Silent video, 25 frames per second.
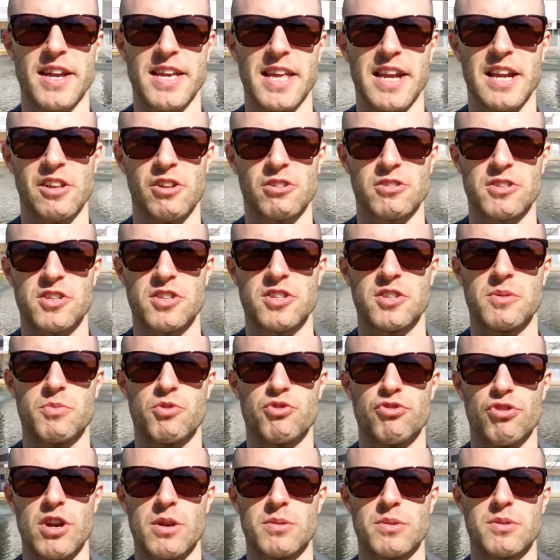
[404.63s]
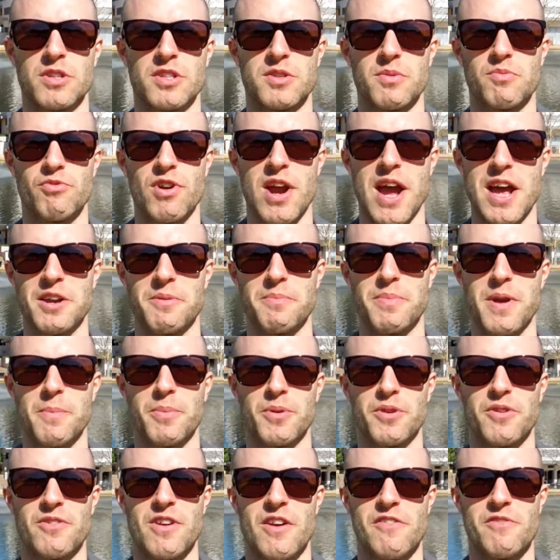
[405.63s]
getting along to some groups with some random people
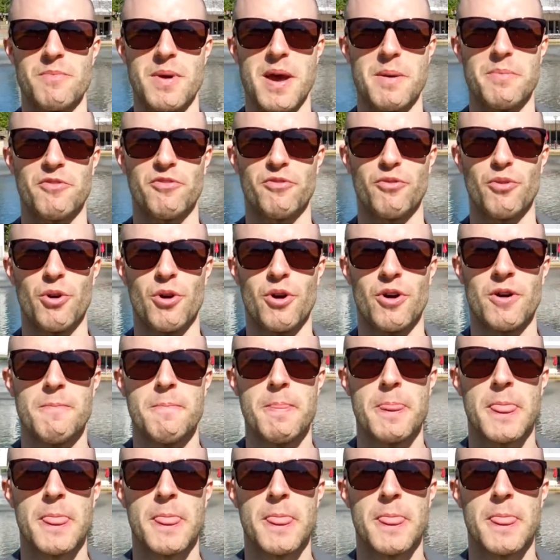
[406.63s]
you've never met before